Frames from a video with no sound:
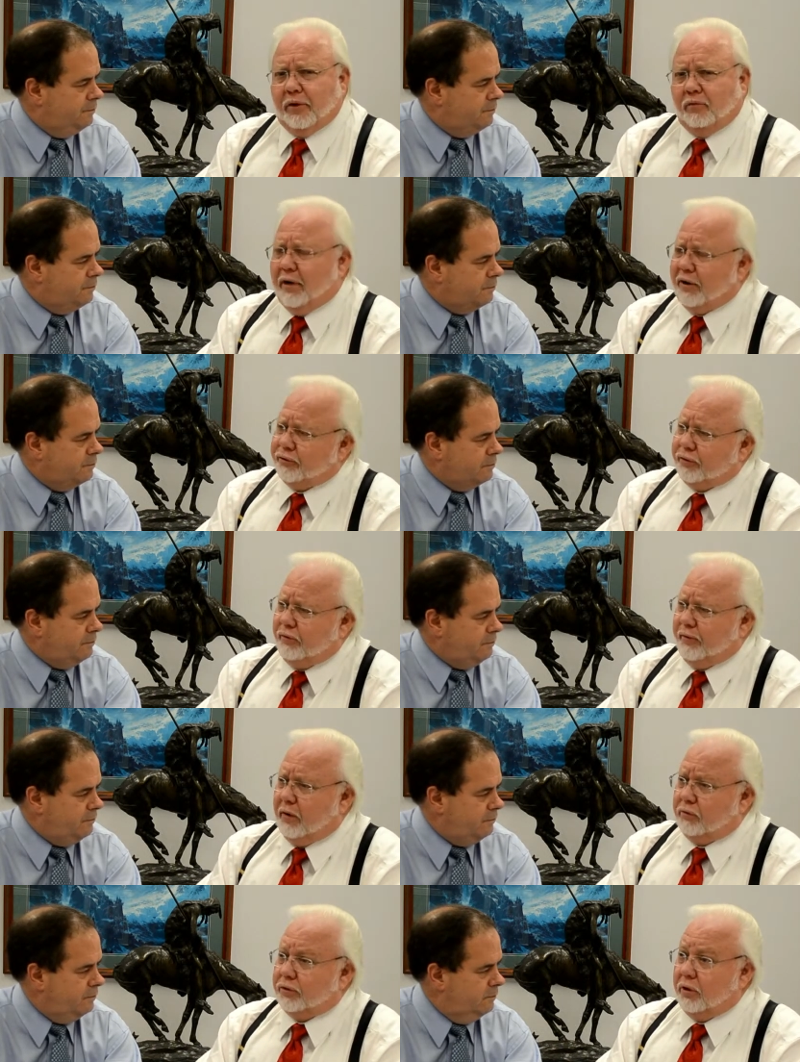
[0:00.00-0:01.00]
Speaker 1: that are registered to
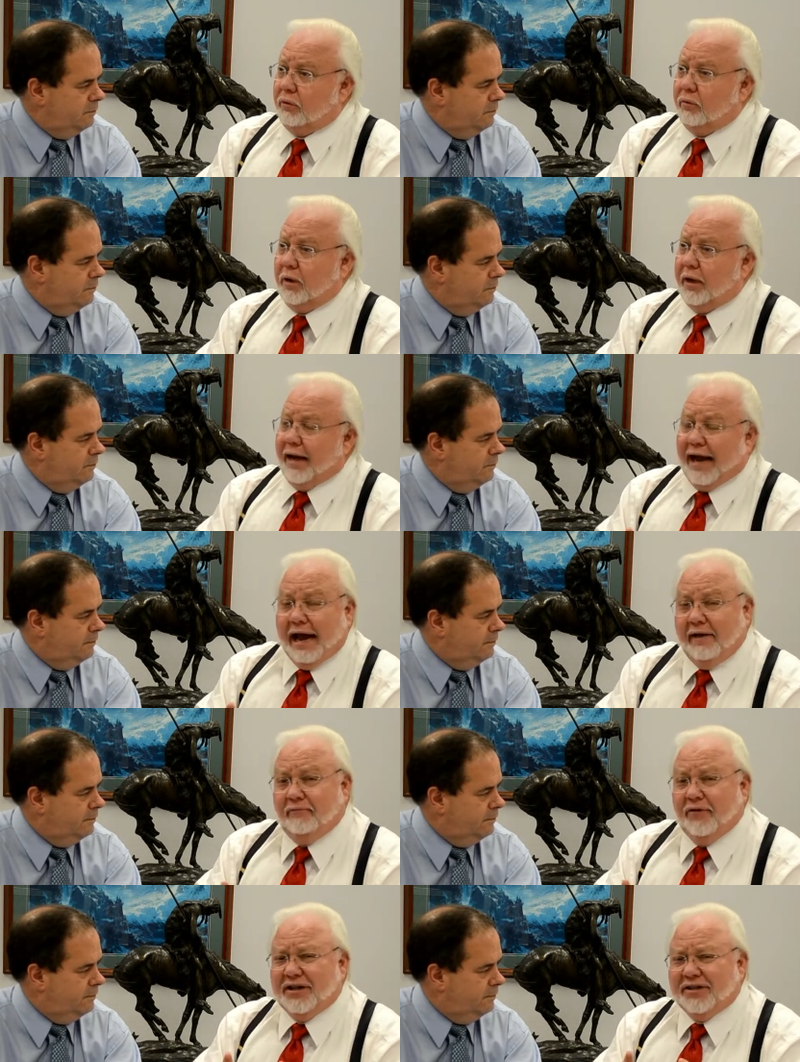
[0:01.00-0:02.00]
vote. So
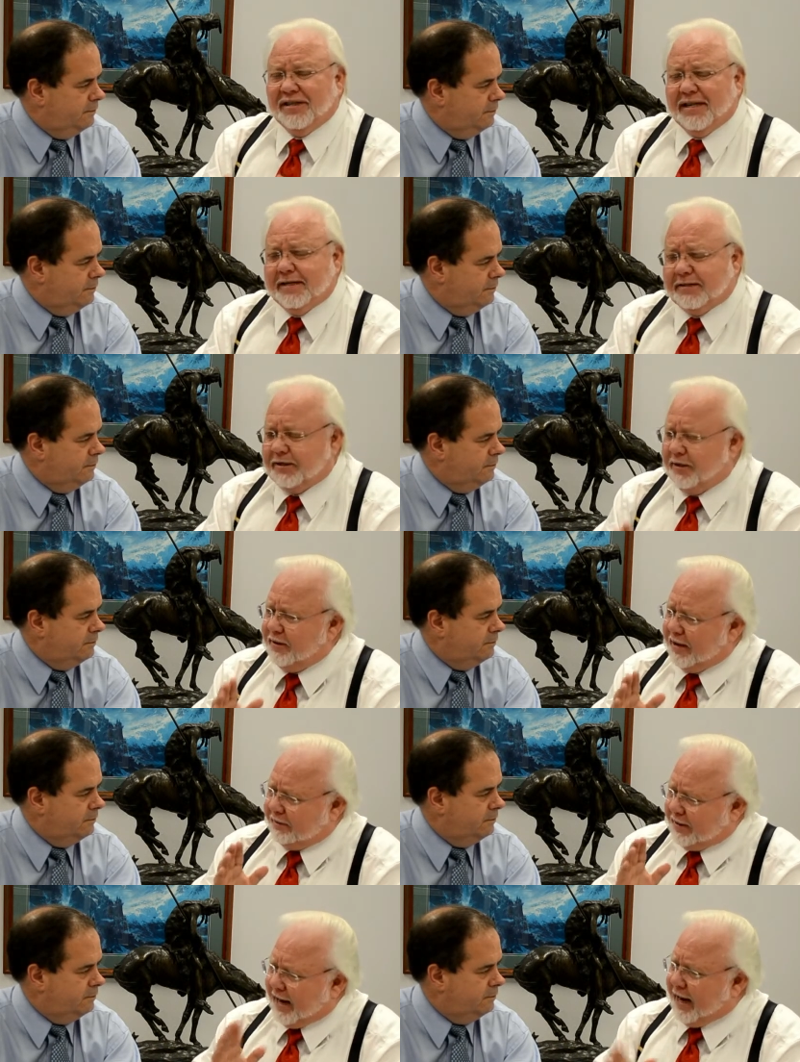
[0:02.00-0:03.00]
every citizen
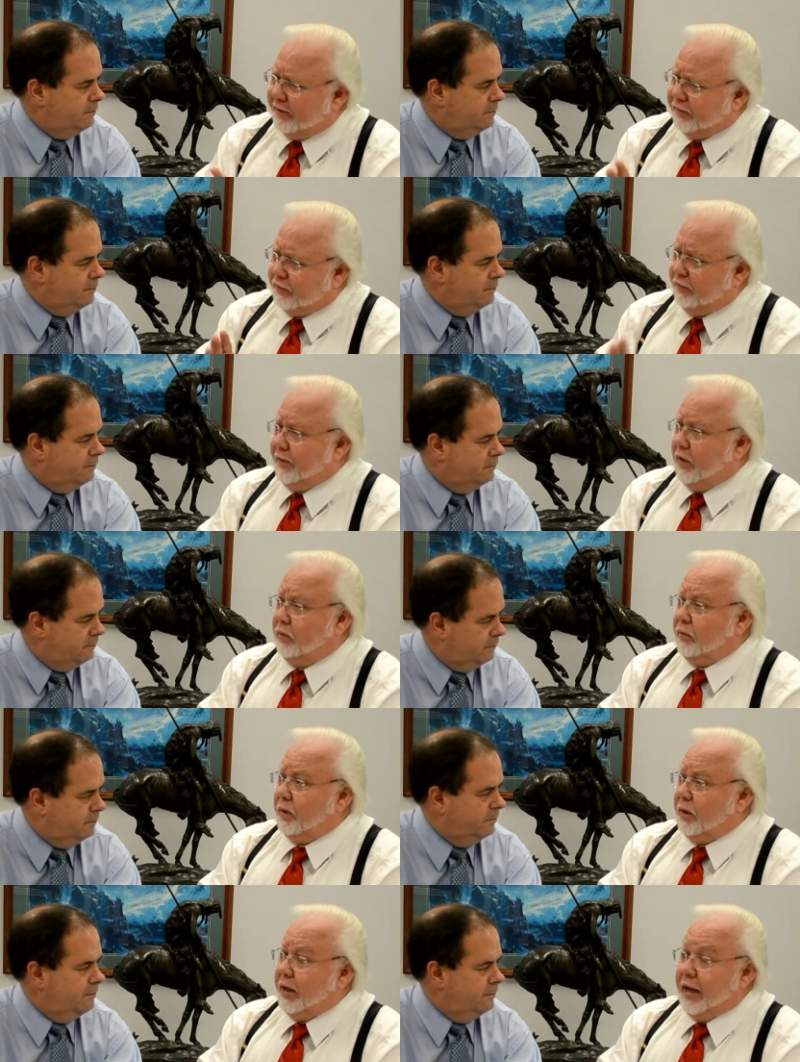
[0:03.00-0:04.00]
that casts a
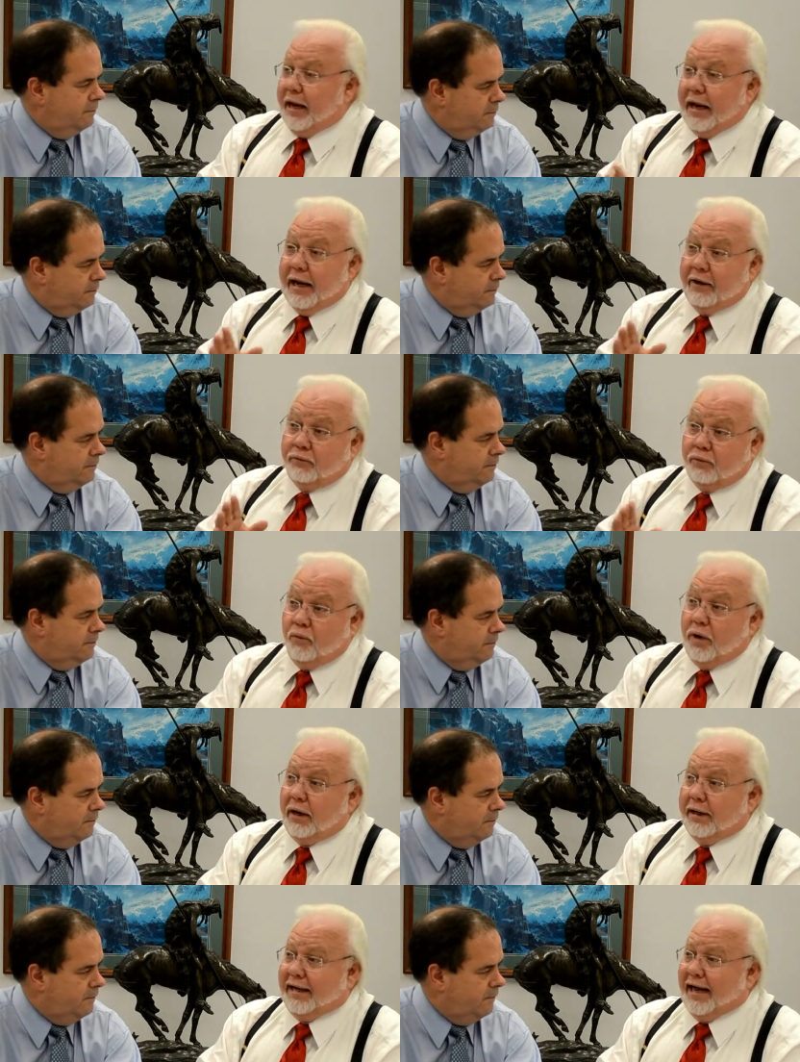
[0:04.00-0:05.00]
vote is
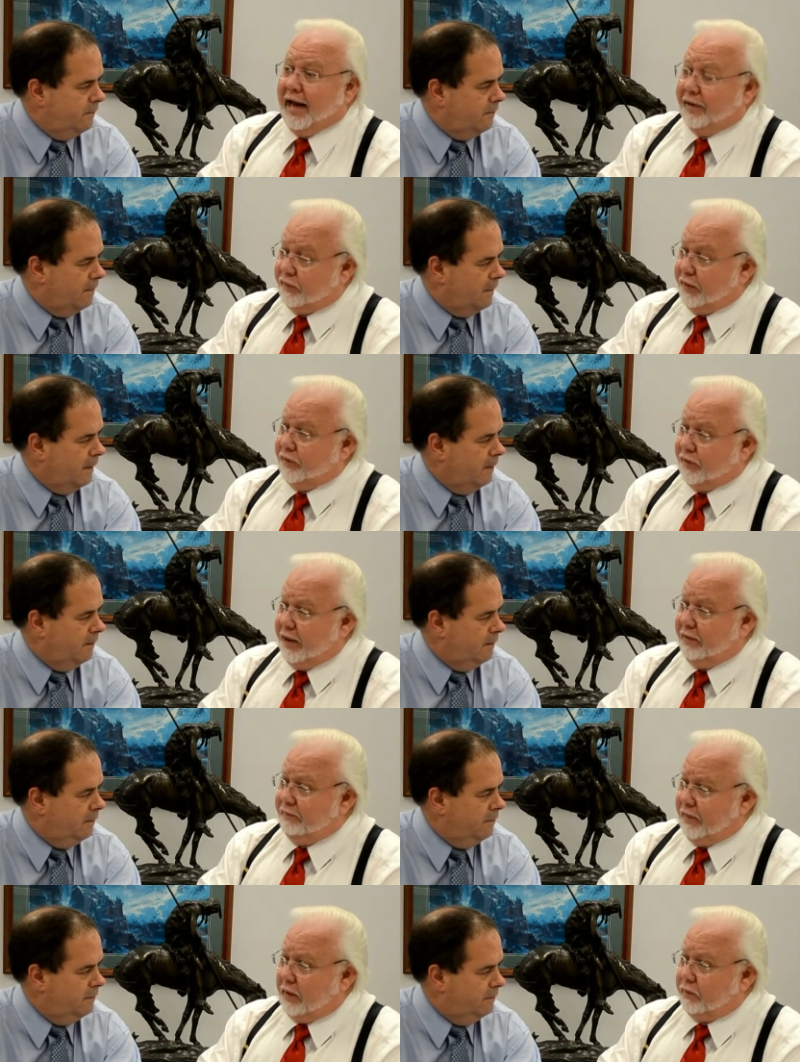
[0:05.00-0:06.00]
really casting
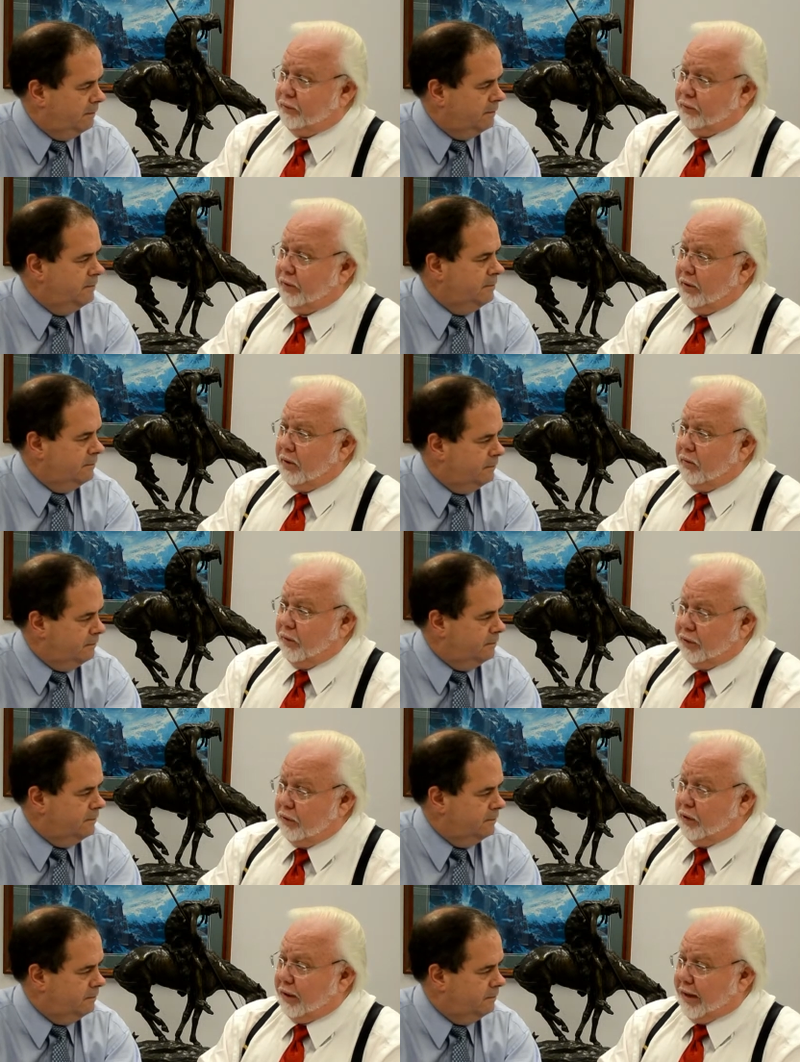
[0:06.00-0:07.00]
10 votes when
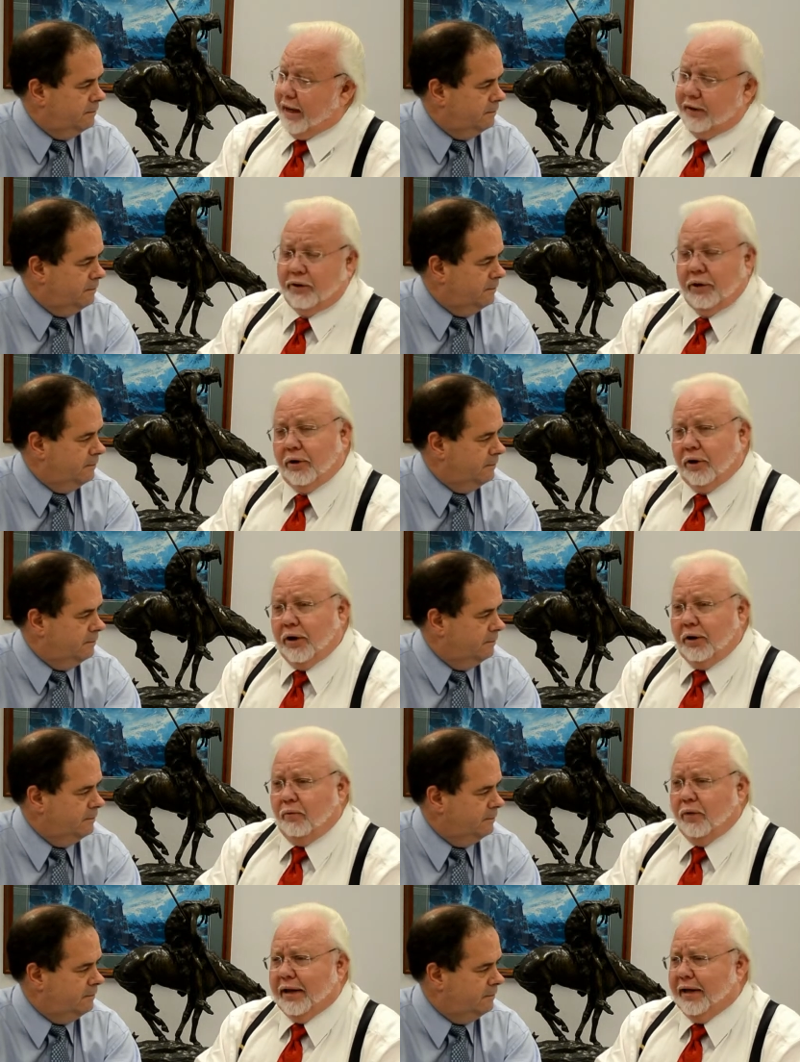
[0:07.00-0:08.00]
you look at it. You, mm -hmm.
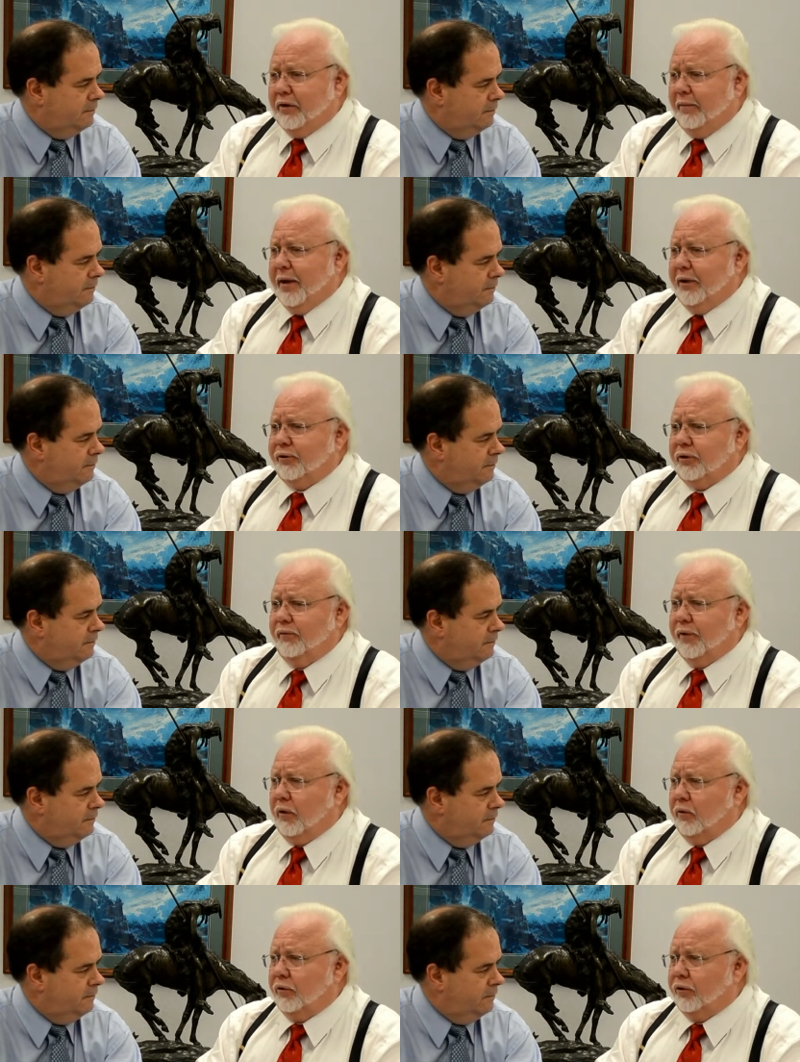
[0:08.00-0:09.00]
When they diminish the
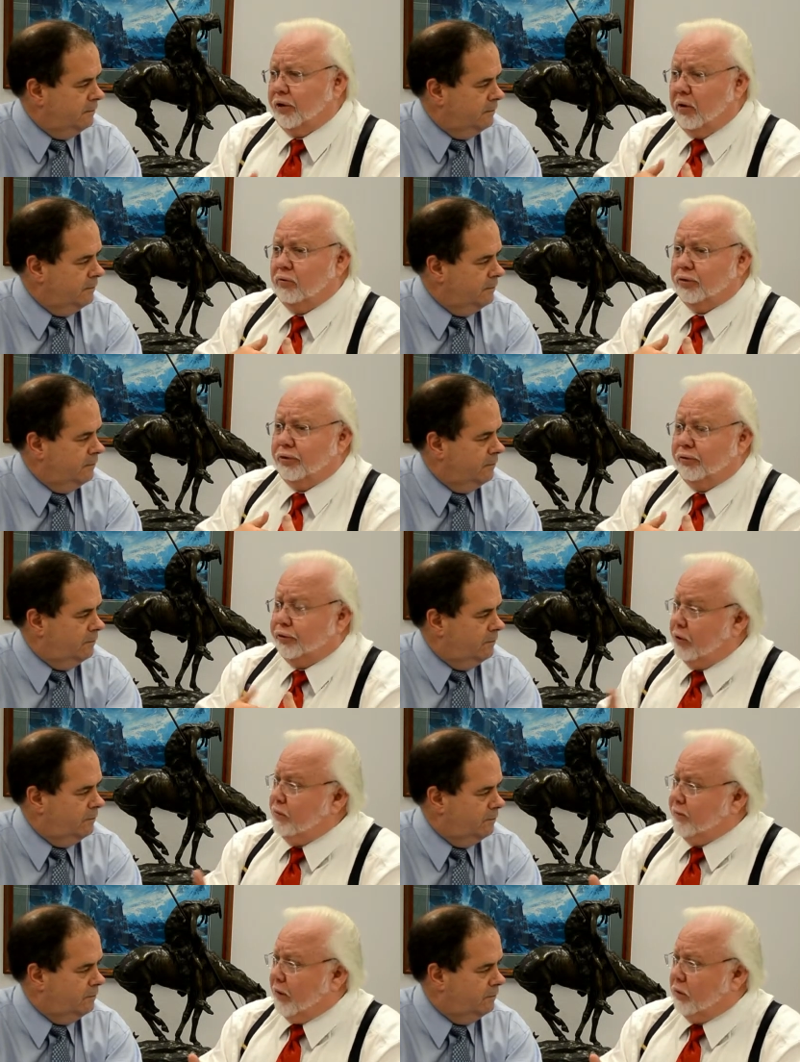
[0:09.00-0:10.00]
vote, those who
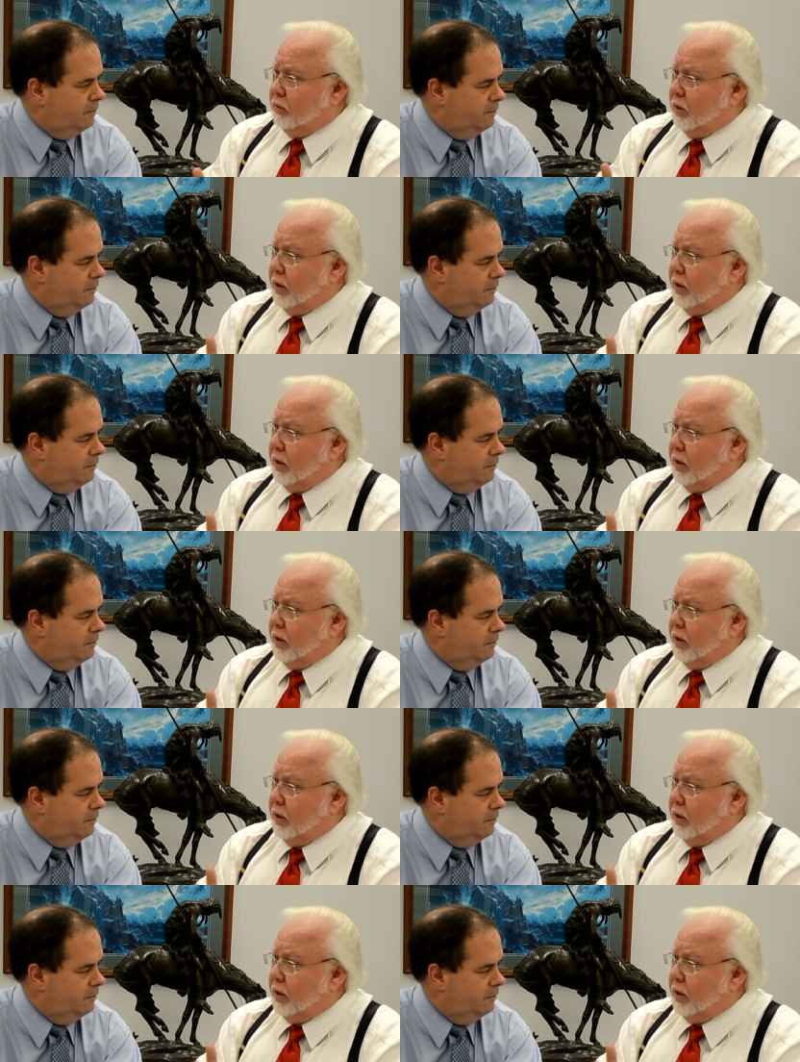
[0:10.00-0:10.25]
do vote